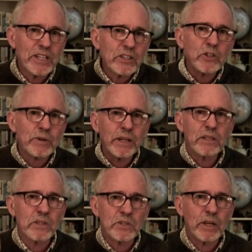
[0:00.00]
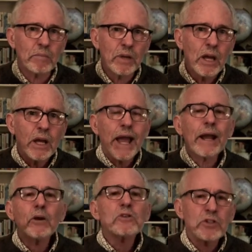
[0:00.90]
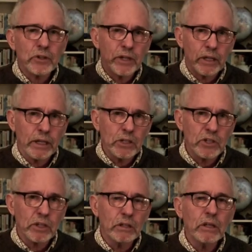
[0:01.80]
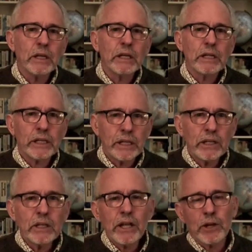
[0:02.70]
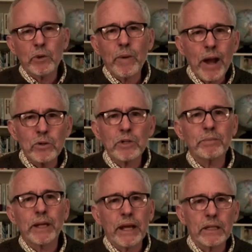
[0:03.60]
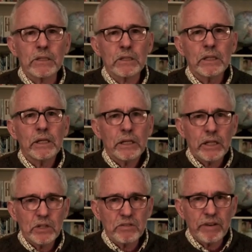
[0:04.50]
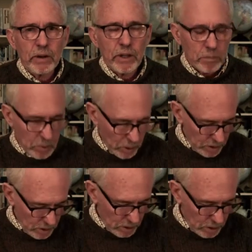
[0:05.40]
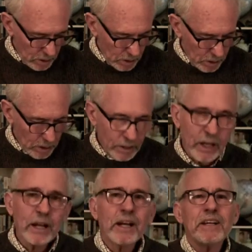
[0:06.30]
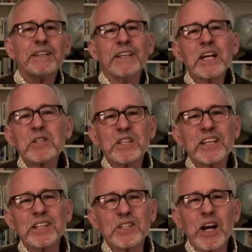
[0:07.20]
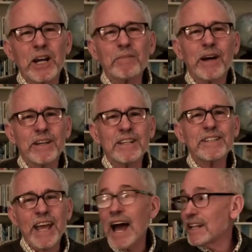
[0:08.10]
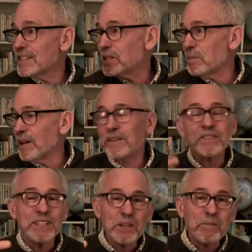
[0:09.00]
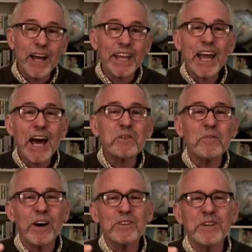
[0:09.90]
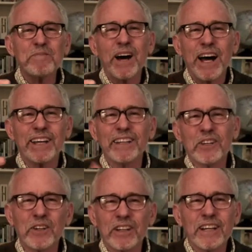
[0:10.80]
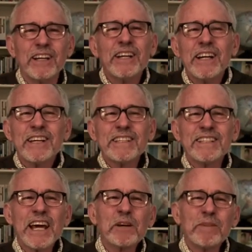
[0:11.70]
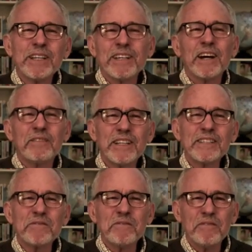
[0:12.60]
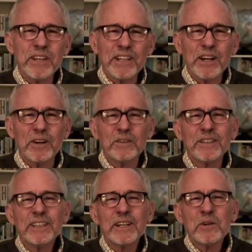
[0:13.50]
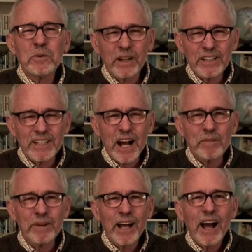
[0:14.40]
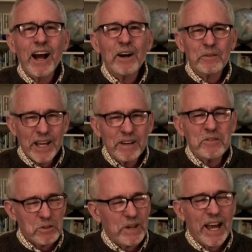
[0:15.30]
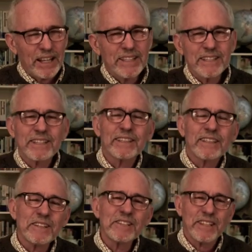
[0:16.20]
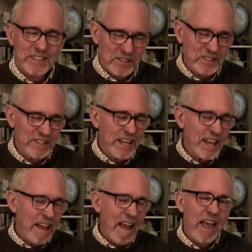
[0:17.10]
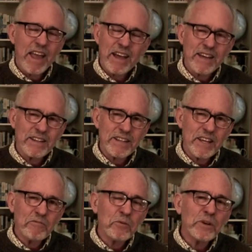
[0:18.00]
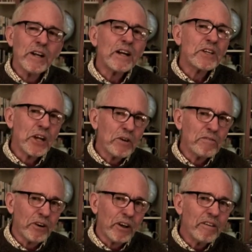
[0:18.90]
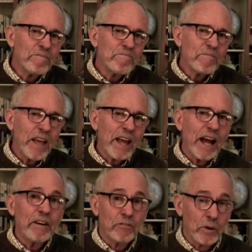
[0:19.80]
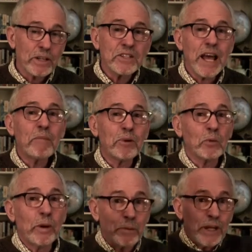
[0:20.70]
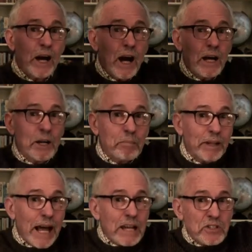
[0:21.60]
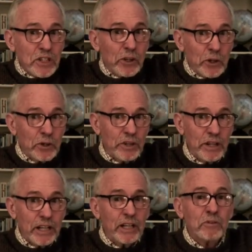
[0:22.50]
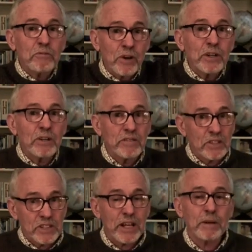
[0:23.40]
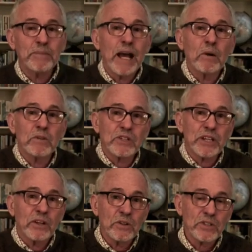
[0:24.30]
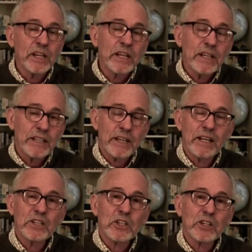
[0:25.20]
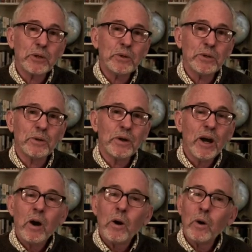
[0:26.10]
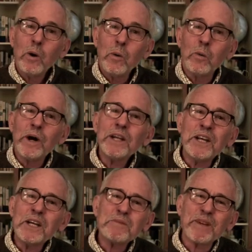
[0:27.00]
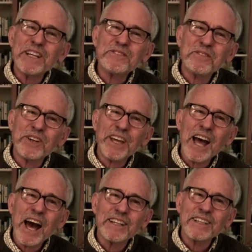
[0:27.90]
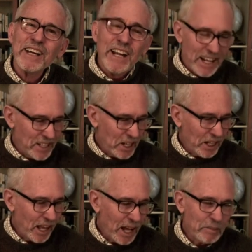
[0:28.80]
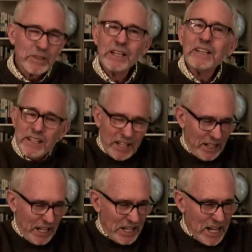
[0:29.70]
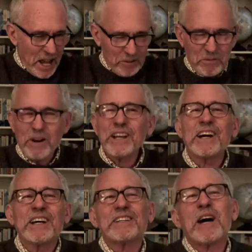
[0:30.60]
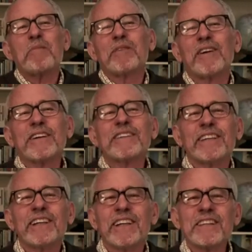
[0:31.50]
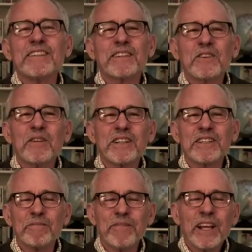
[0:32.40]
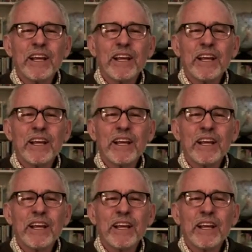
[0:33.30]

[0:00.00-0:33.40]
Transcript: It strengthens them. Air circulation in and around your plants is very important. The next thing to talk about is cats. You may have seen my cat wandering by in an early segment of this video workshop. We have two cats. They're sisters. And if we're not careful, for example, when we hung a plastic curtain in front of the setup downstairs that I just showed you, oh, what a nice place for a cat. And they climbed in and they lay down right on top of our seedlings and crushed them.